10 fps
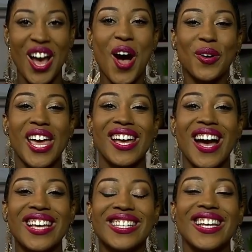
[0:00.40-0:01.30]
Okay,
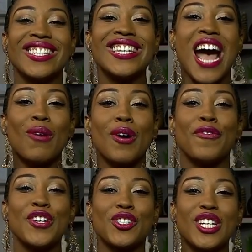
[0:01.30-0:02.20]
guys, it's now
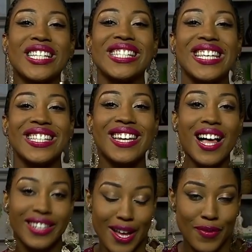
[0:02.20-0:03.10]
officially season
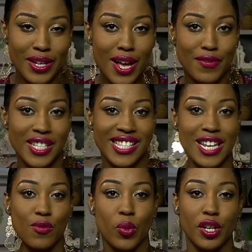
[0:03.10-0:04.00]
11 of the
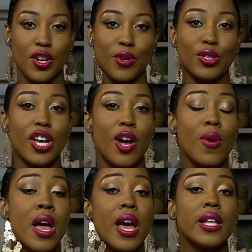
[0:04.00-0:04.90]
Steve Wilkos
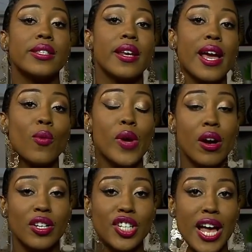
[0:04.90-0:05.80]
Show, and today
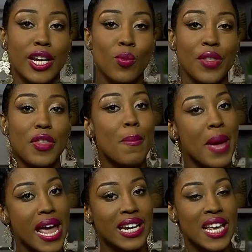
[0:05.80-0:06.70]
we are chatting with the
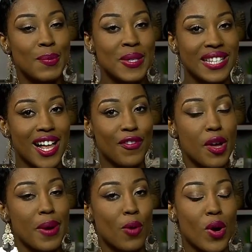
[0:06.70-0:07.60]
man himself
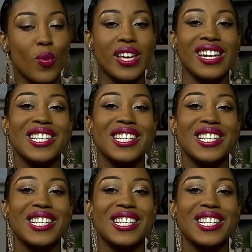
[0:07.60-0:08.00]
about what we can